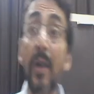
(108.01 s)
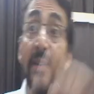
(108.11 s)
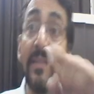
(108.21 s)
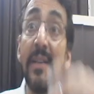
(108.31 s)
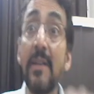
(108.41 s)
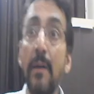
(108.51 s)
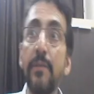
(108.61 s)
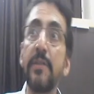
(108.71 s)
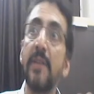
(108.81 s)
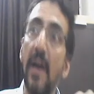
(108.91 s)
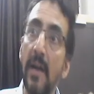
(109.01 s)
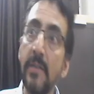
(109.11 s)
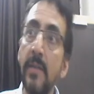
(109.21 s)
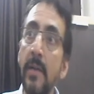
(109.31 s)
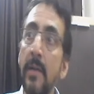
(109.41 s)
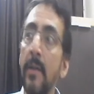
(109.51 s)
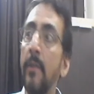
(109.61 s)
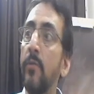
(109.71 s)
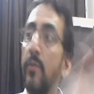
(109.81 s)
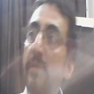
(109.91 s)
Once the cough starts,
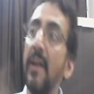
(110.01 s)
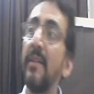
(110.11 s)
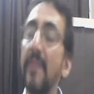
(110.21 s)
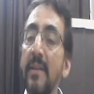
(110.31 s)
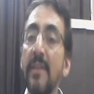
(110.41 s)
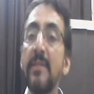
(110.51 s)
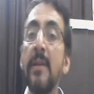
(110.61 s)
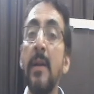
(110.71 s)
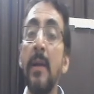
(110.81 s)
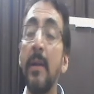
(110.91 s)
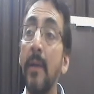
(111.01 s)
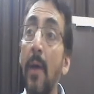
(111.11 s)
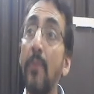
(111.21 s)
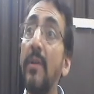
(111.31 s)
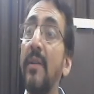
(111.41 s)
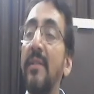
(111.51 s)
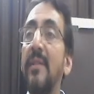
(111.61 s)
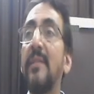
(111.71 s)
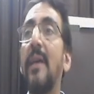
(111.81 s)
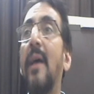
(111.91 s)
so that suggests now the
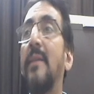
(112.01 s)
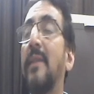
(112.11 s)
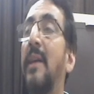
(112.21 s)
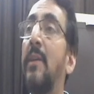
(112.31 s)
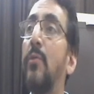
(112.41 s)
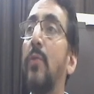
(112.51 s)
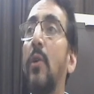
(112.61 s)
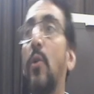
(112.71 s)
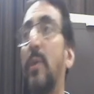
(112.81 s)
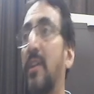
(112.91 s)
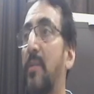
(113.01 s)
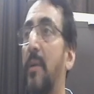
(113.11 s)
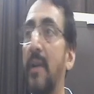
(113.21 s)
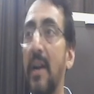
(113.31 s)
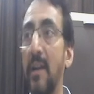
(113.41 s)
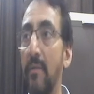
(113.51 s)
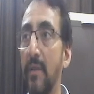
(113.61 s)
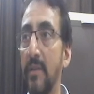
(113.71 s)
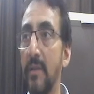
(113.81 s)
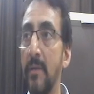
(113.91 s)
disease has into the lower respiratory tract
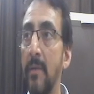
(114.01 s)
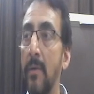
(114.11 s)
infection.